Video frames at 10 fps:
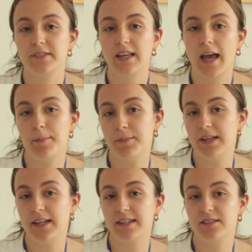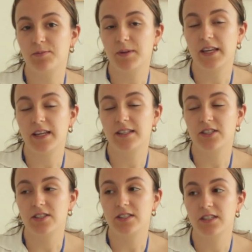happening this week,
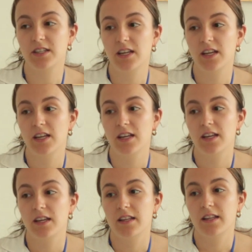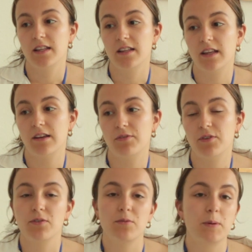just a
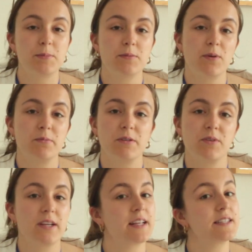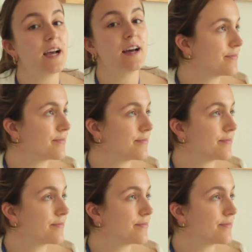few bits and bobs I want to get done.